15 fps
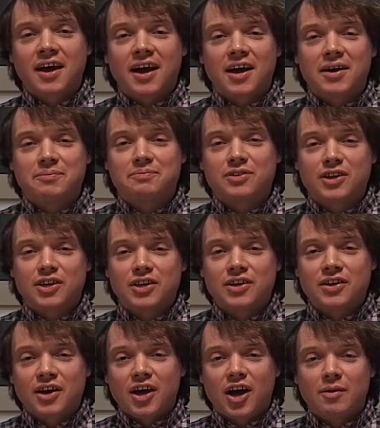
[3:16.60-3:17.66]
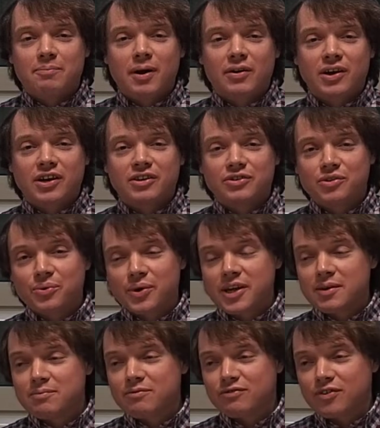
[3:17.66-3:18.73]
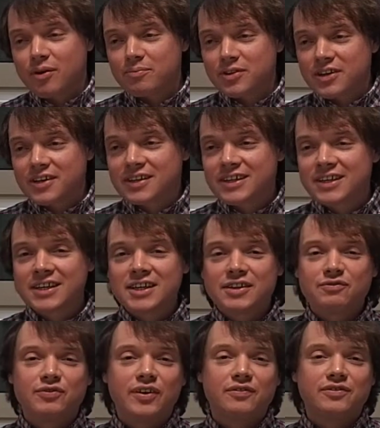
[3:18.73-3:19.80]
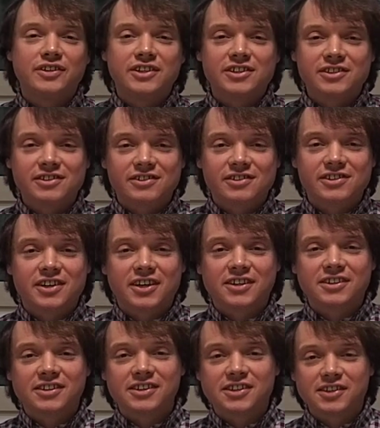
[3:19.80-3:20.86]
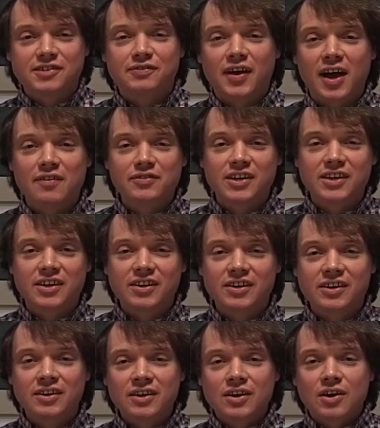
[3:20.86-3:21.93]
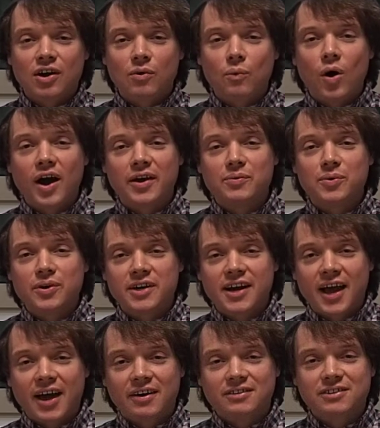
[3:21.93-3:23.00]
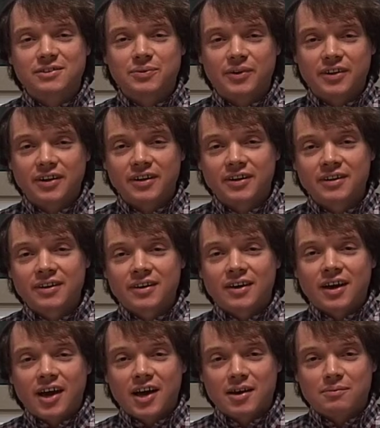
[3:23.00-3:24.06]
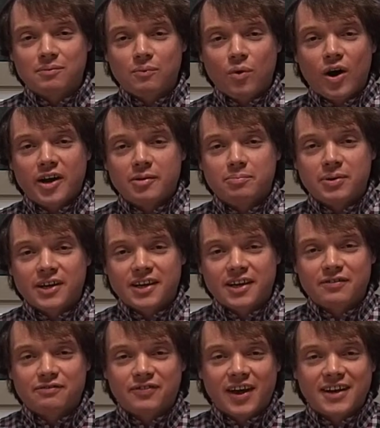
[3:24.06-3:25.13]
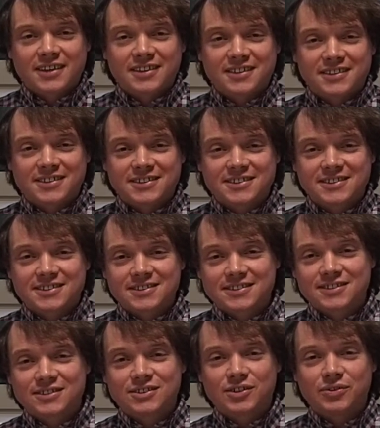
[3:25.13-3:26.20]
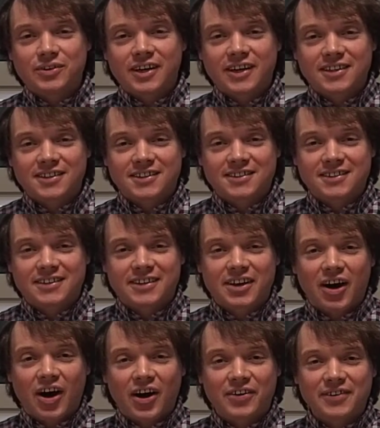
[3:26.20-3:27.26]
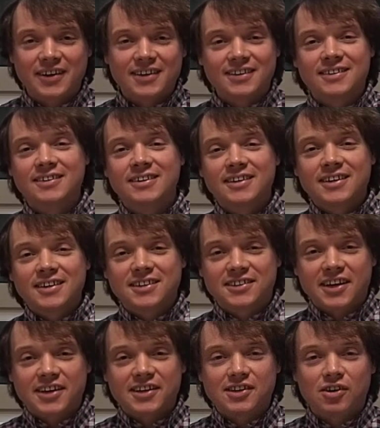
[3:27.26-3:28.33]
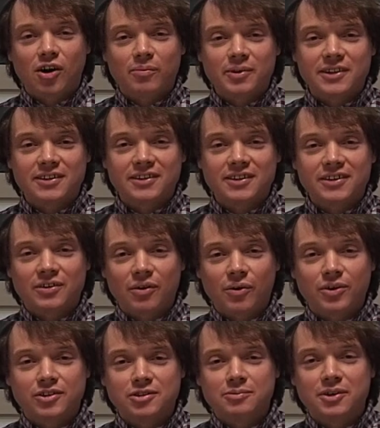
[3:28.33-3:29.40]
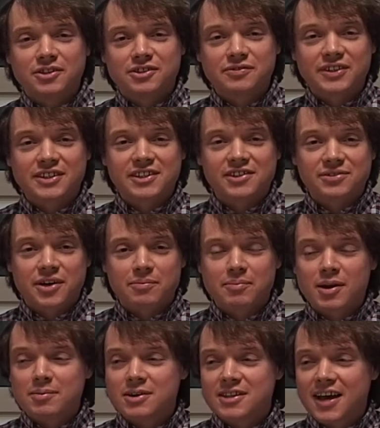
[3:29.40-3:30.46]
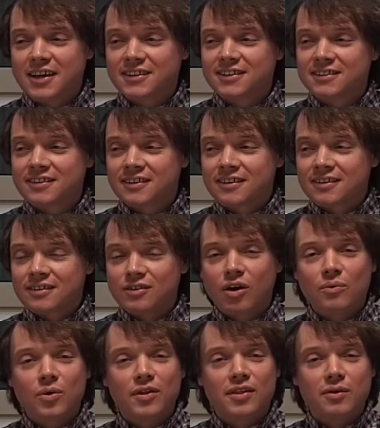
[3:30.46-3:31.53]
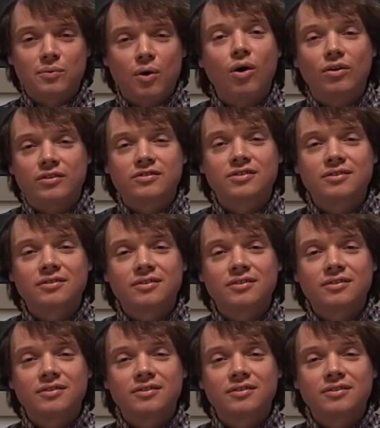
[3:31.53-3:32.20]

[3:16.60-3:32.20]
the American dream from the 50s and 60s of having a white wooden house with a white picket fence and two kids in a car and a steady job in the automotive industry. Maybe that's not what they want,